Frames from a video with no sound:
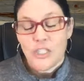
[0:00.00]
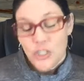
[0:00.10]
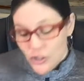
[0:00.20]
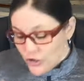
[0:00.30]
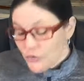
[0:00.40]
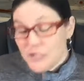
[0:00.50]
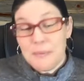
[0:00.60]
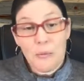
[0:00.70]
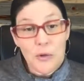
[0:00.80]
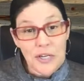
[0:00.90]
Sure, you
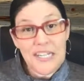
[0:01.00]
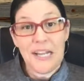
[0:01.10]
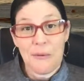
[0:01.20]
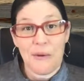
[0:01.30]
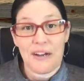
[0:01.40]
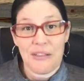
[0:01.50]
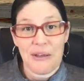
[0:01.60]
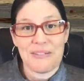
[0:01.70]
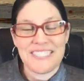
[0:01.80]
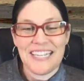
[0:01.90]
could be working on one of
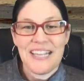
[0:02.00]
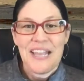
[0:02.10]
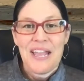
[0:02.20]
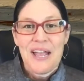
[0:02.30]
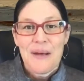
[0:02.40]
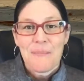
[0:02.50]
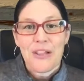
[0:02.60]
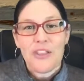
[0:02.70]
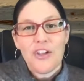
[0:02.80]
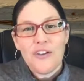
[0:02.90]
those,
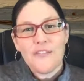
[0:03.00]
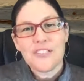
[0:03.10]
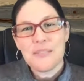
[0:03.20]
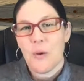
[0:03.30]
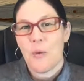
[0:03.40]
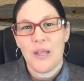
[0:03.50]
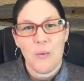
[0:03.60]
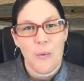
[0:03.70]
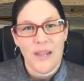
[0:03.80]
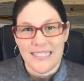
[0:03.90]
but look for some
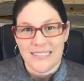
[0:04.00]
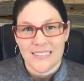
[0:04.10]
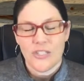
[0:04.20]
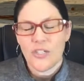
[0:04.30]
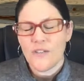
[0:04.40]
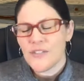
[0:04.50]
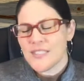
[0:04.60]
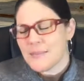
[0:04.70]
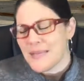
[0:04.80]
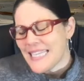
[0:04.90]
quick wins. Look
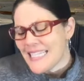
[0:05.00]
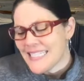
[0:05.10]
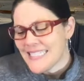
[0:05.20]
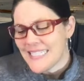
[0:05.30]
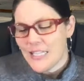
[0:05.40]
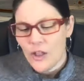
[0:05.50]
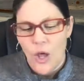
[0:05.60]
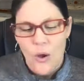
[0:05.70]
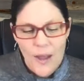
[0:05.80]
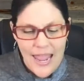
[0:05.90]
for some easy,
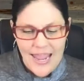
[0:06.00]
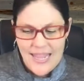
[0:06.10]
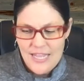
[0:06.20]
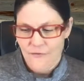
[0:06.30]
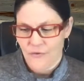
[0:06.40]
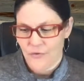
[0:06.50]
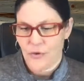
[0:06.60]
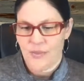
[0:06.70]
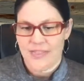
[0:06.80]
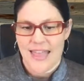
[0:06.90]
low-hanging
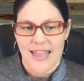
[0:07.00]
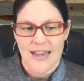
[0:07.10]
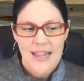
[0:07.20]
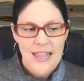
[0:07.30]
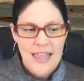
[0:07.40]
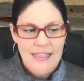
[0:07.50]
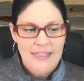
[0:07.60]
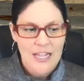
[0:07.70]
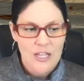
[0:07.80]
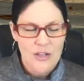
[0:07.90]
fruit that
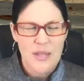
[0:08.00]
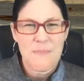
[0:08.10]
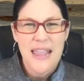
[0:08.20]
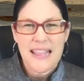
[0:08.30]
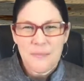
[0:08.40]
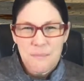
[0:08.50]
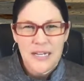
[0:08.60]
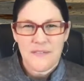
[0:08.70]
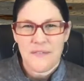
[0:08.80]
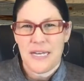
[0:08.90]
you can make a
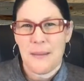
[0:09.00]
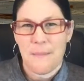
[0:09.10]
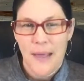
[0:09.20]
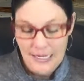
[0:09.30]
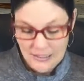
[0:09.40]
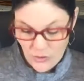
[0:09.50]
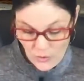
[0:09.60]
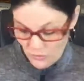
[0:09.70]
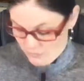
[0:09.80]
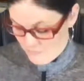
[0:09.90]
bit of an impact.
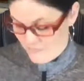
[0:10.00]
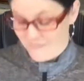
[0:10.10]
Oh,